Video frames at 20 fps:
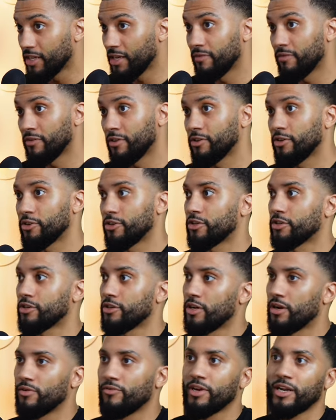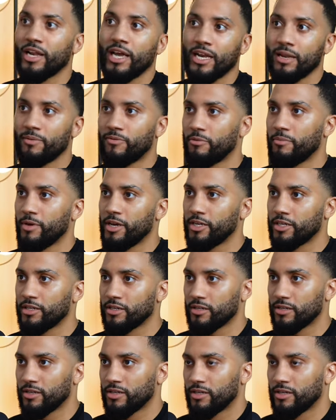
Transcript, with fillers: Even you're just good at relaying information.